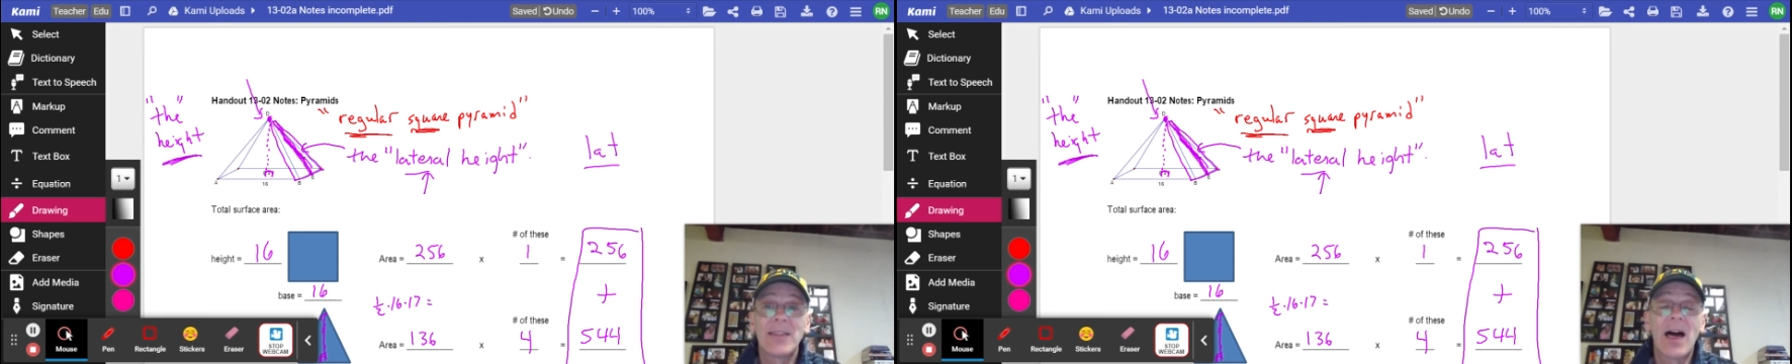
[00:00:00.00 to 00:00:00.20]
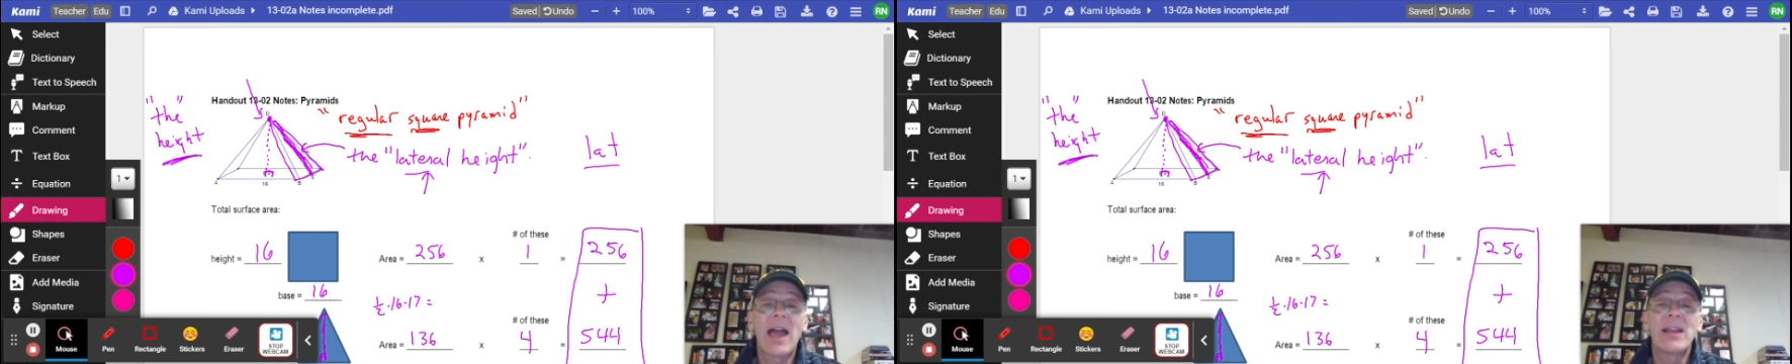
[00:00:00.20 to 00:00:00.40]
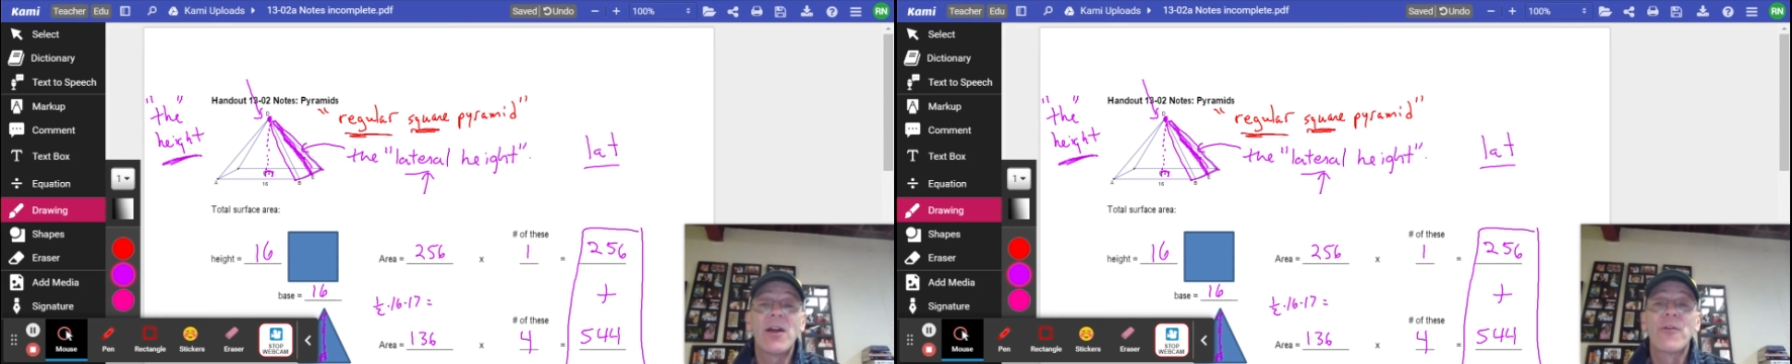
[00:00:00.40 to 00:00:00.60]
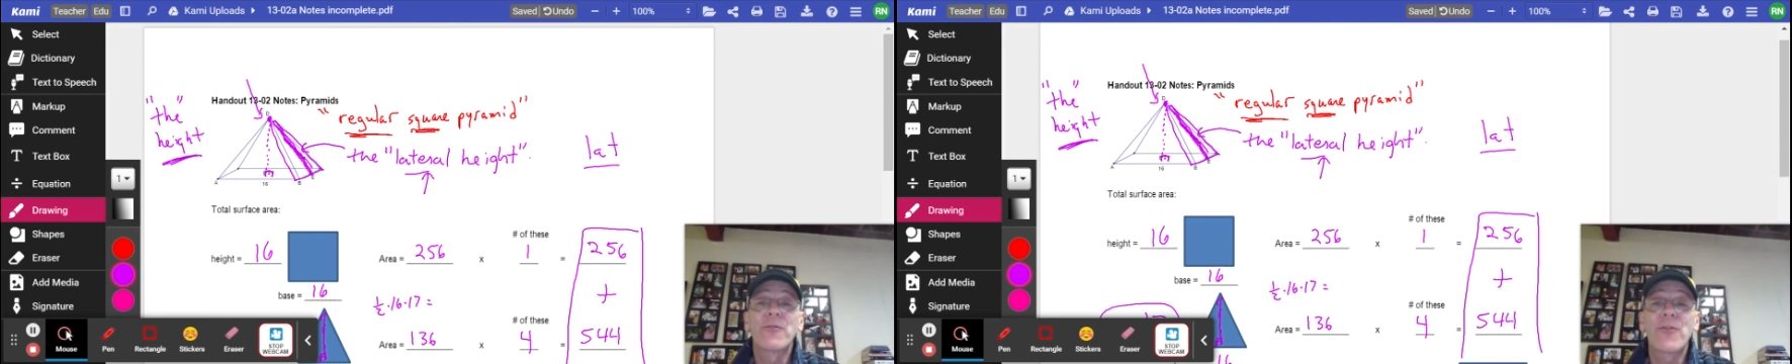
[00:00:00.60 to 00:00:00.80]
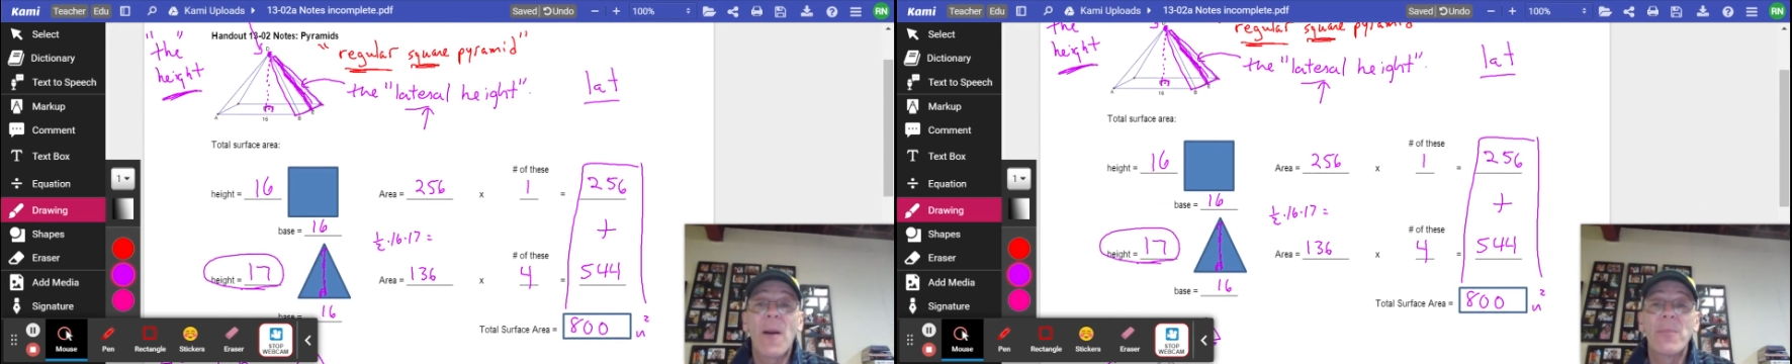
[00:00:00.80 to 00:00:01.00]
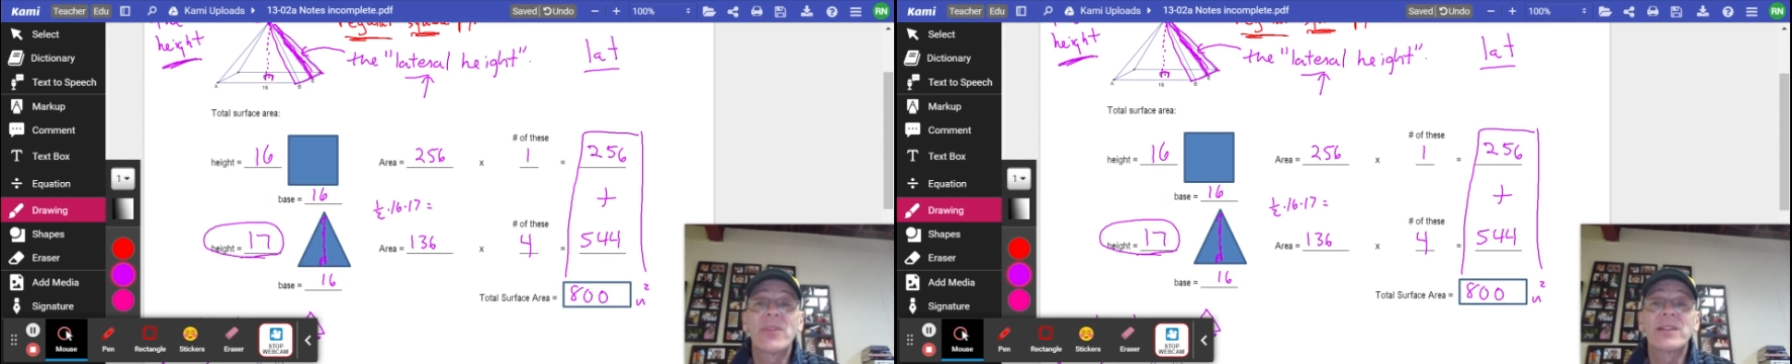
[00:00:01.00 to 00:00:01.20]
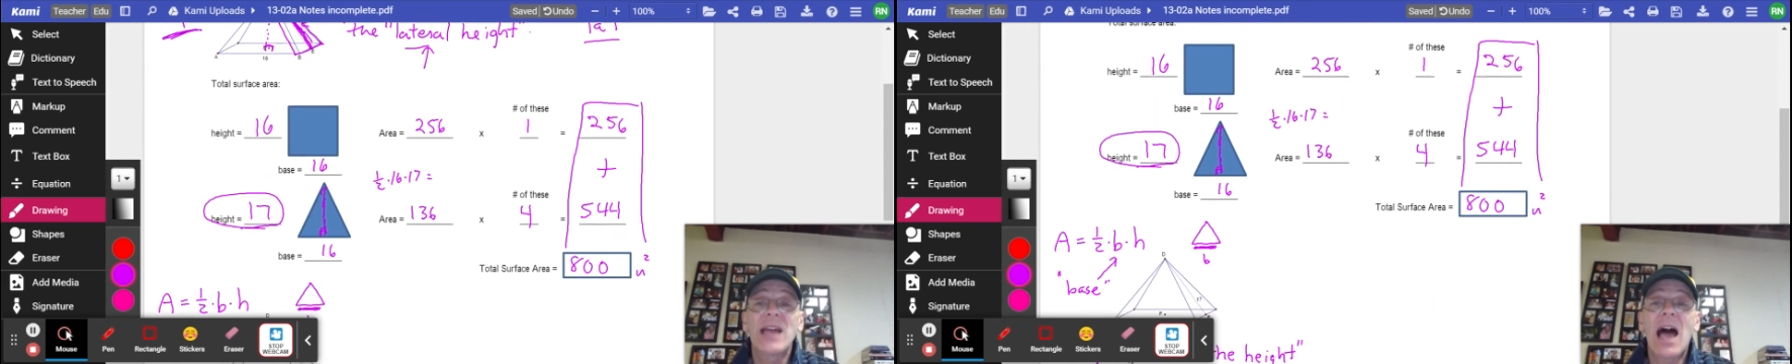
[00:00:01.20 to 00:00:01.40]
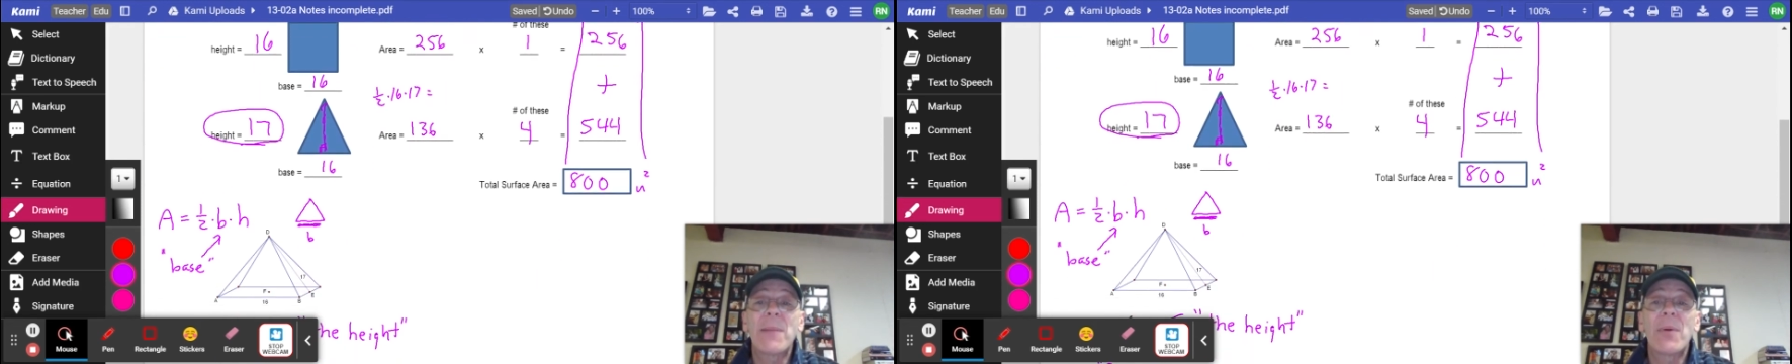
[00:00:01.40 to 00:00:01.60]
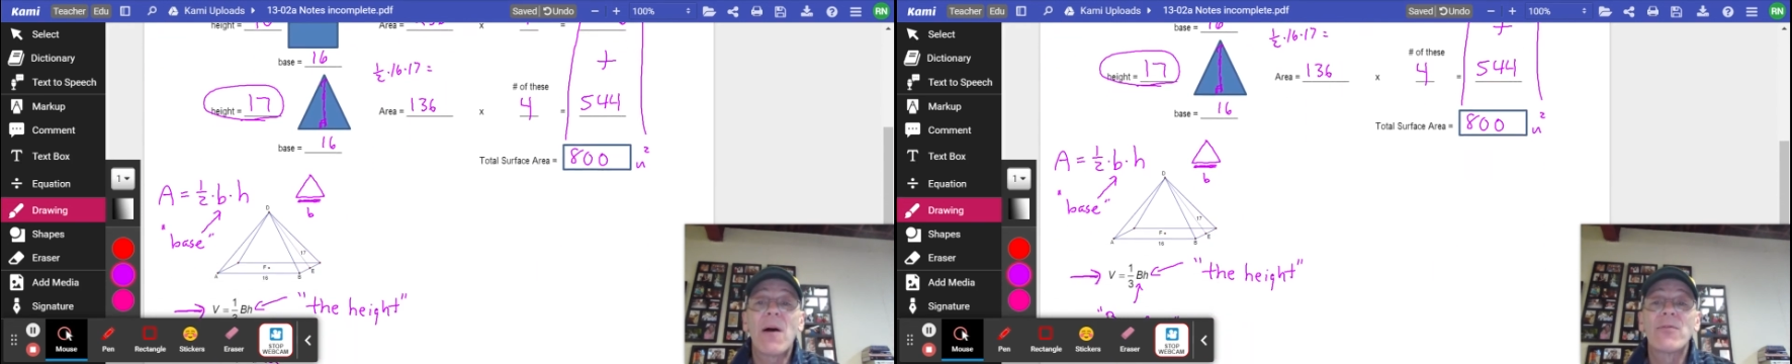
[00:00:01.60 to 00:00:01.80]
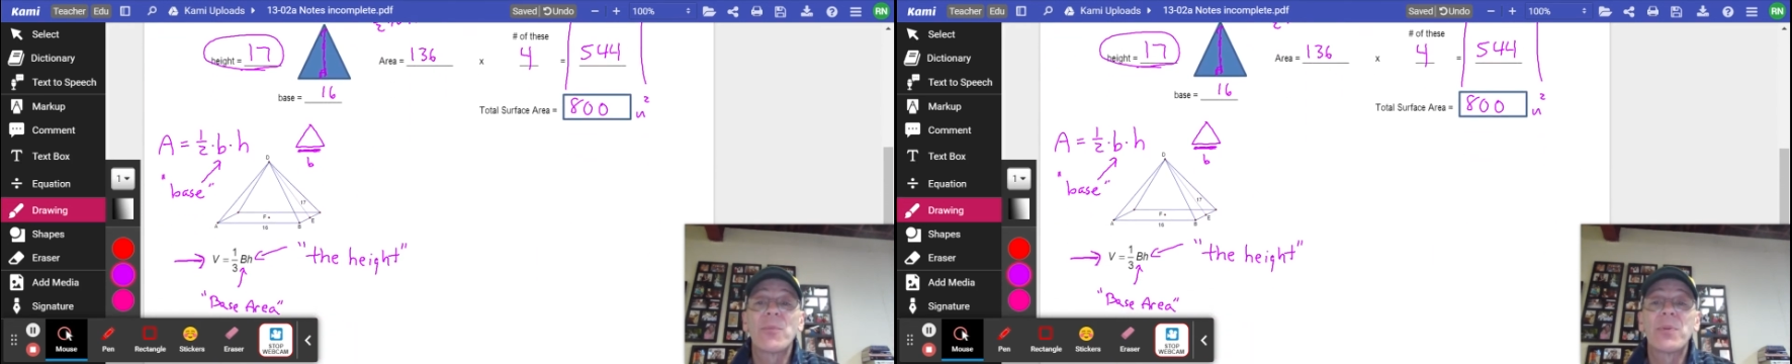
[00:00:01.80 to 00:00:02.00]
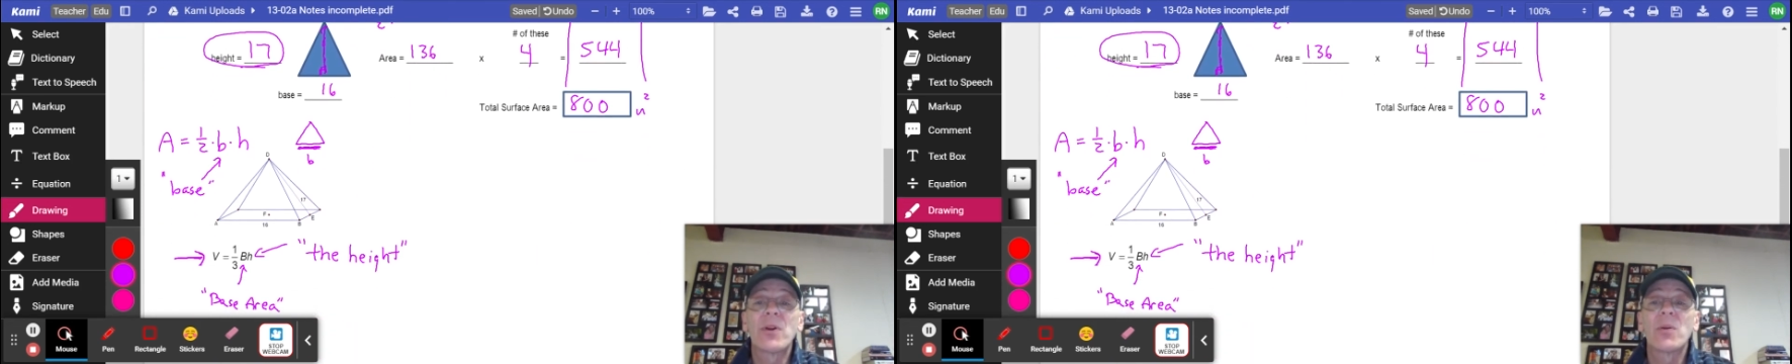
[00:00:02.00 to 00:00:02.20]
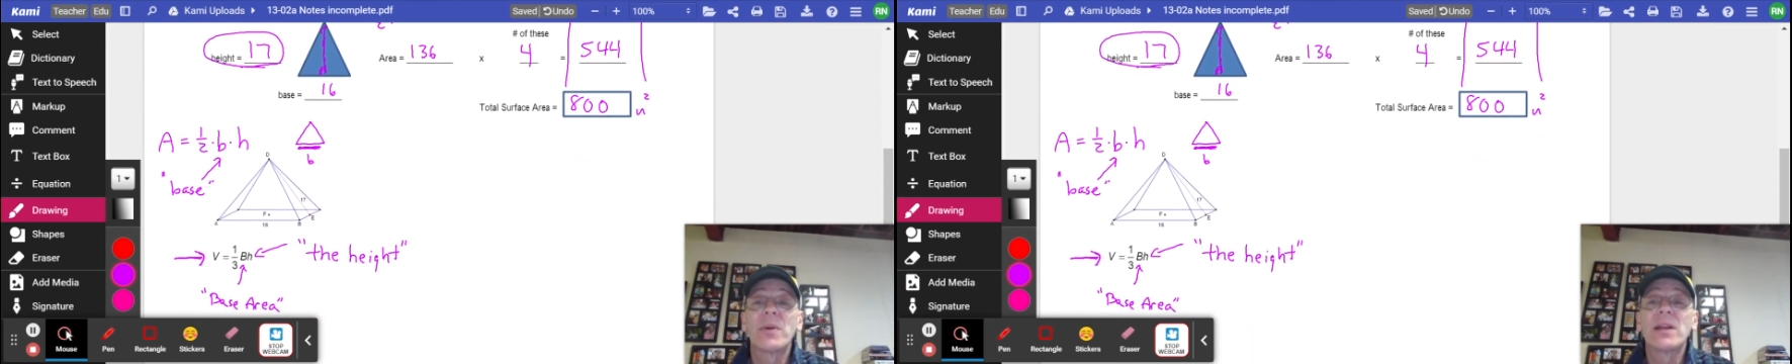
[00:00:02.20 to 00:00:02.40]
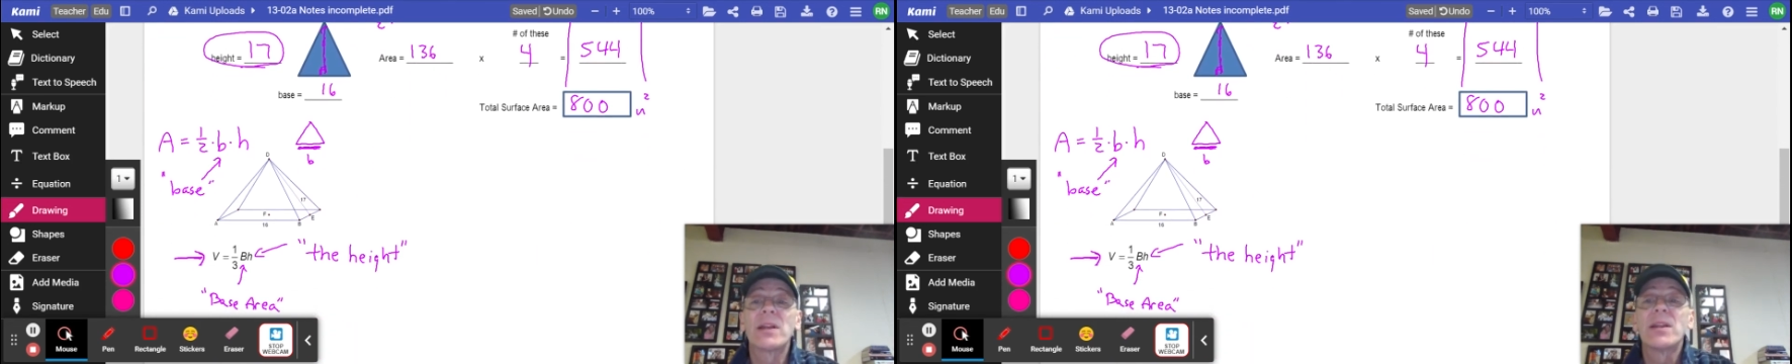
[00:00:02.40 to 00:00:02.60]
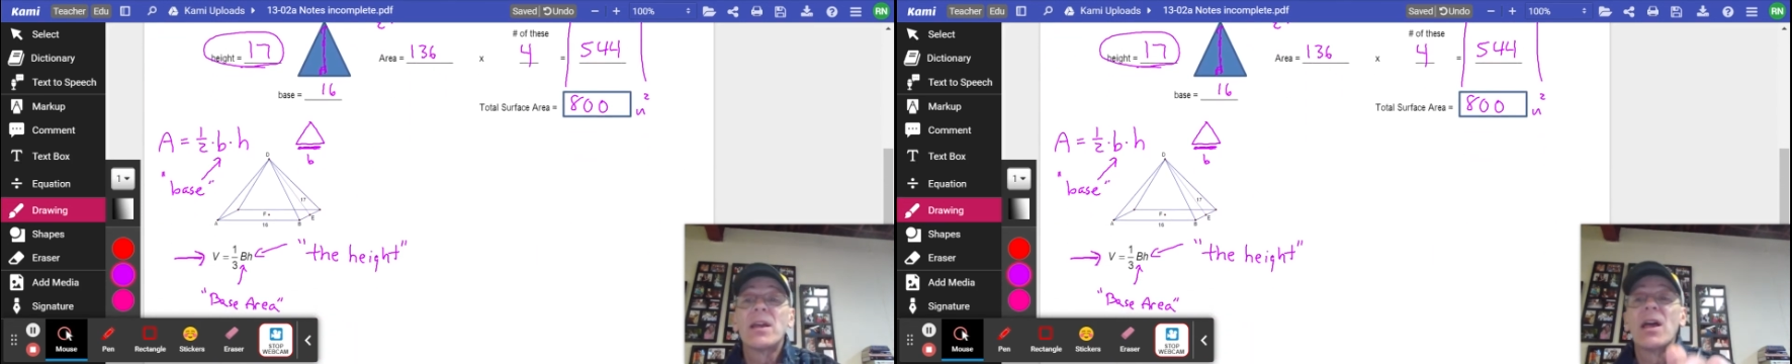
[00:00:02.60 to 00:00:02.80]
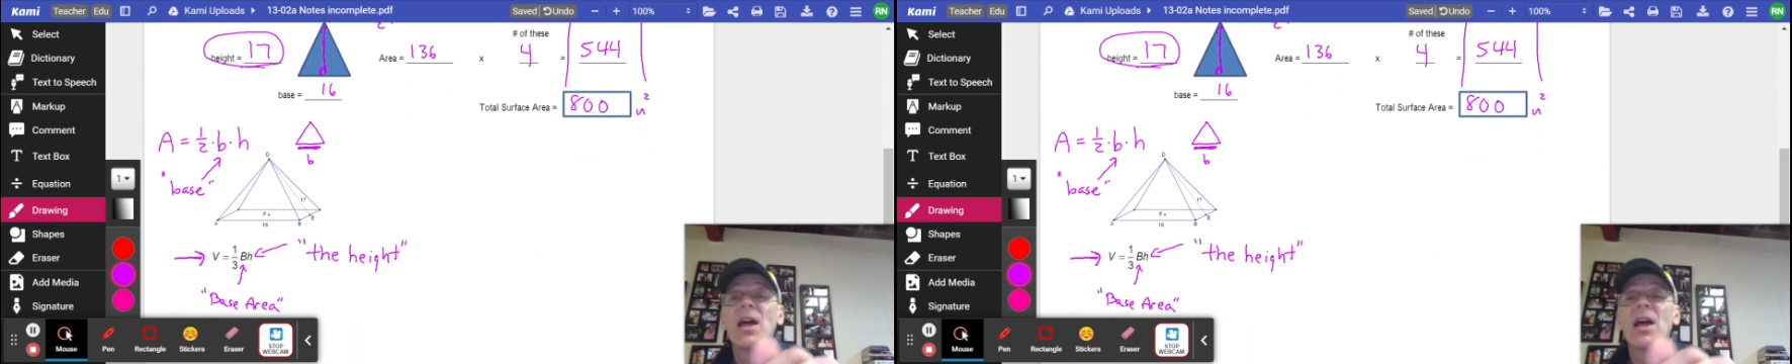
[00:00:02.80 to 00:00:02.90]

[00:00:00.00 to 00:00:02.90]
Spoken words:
The height from the top of the pyramid